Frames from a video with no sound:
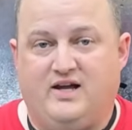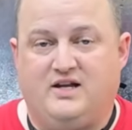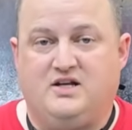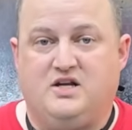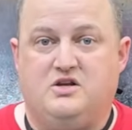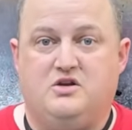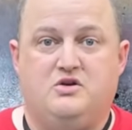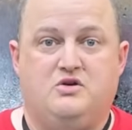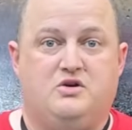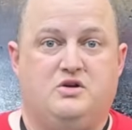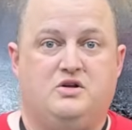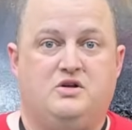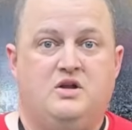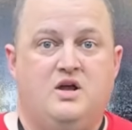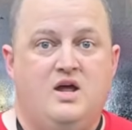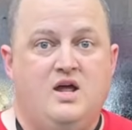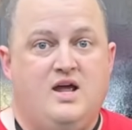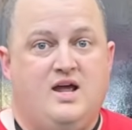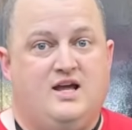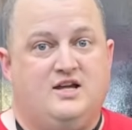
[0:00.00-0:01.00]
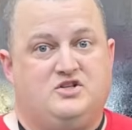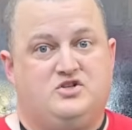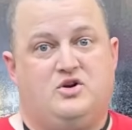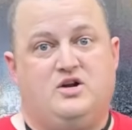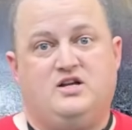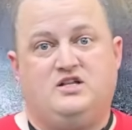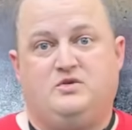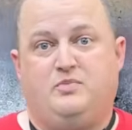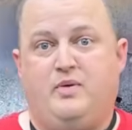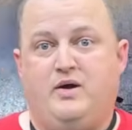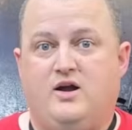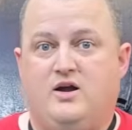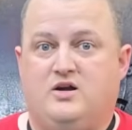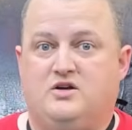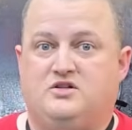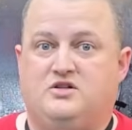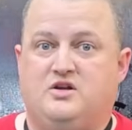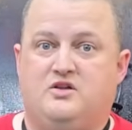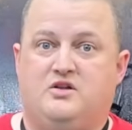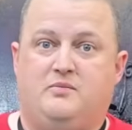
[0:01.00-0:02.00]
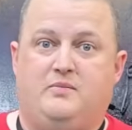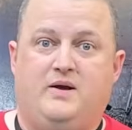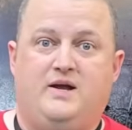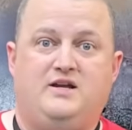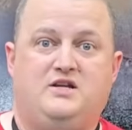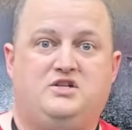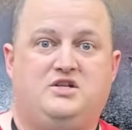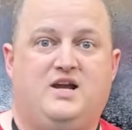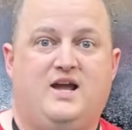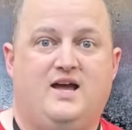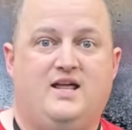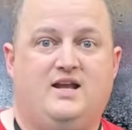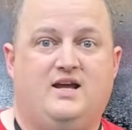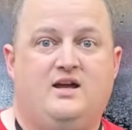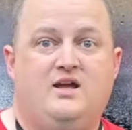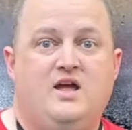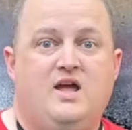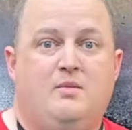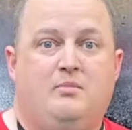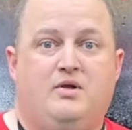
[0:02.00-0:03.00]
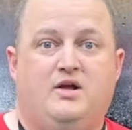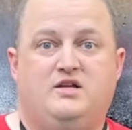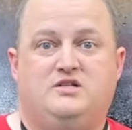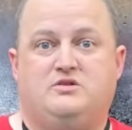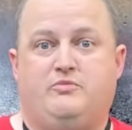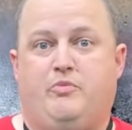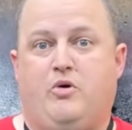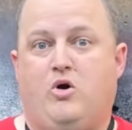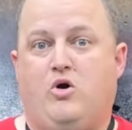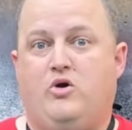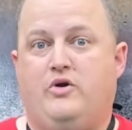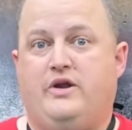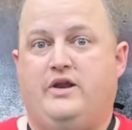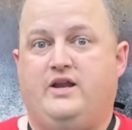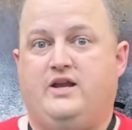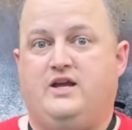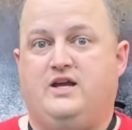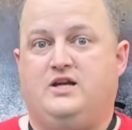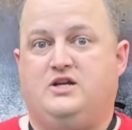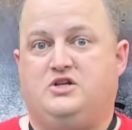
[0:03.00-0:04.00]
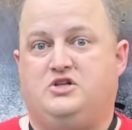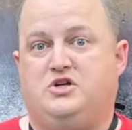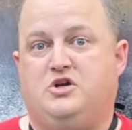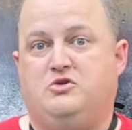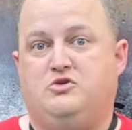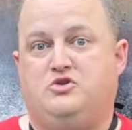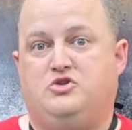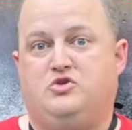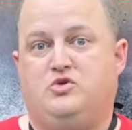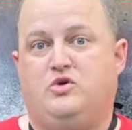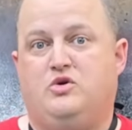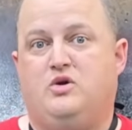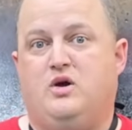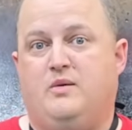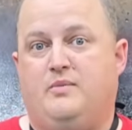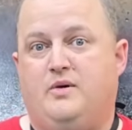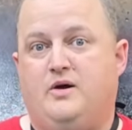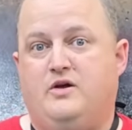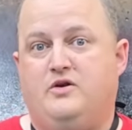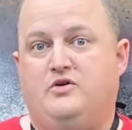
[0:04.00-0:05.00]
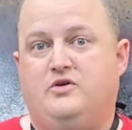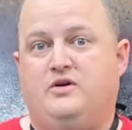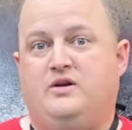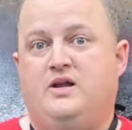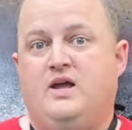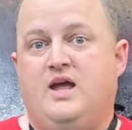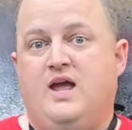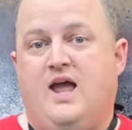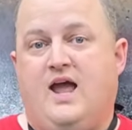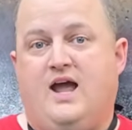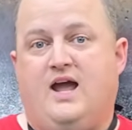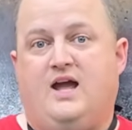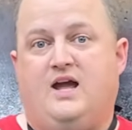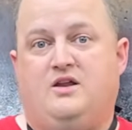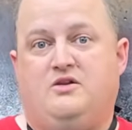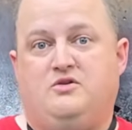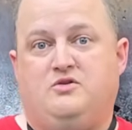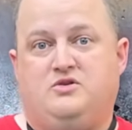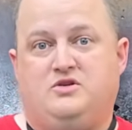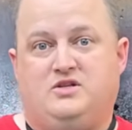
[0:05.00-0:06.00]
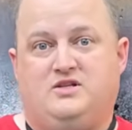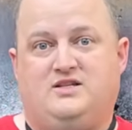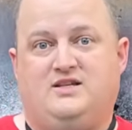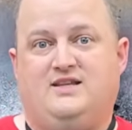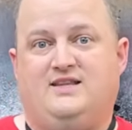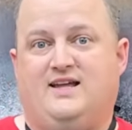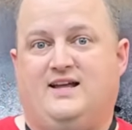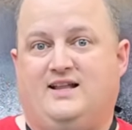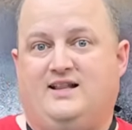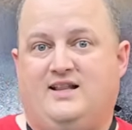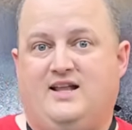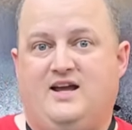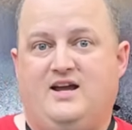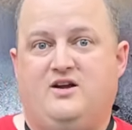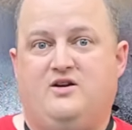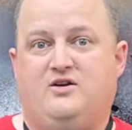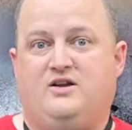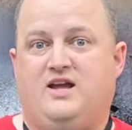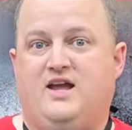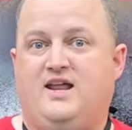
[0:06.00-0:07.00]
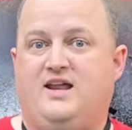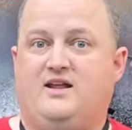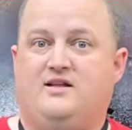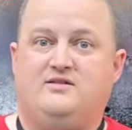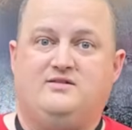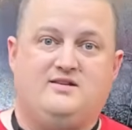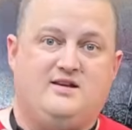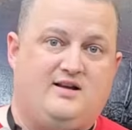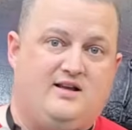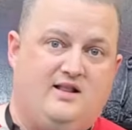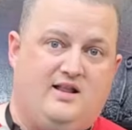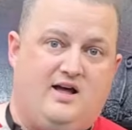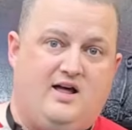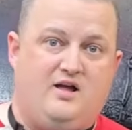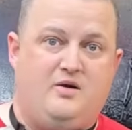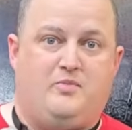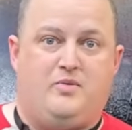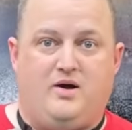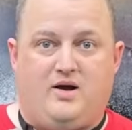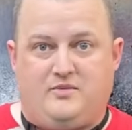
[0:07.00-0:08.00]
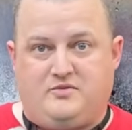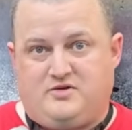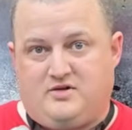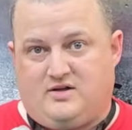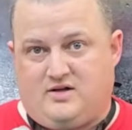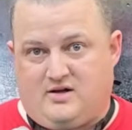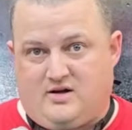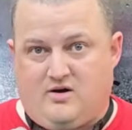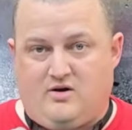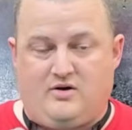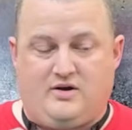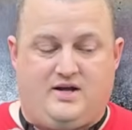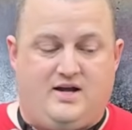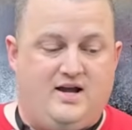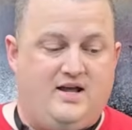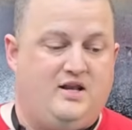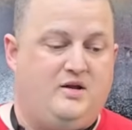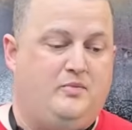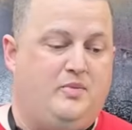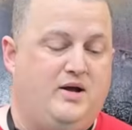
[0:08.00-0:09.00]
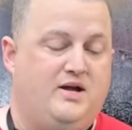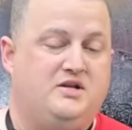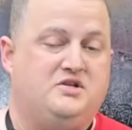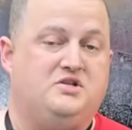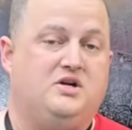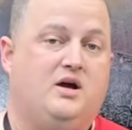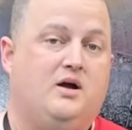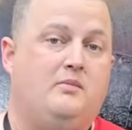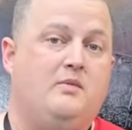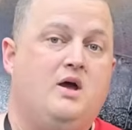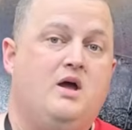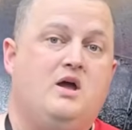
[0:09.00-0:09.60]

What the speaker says: And it's transparent, so the base kind of plays a part in it. It shows through up under it, and you just see that layered candy. It looks like a lollipop, so they call it a candy paint job.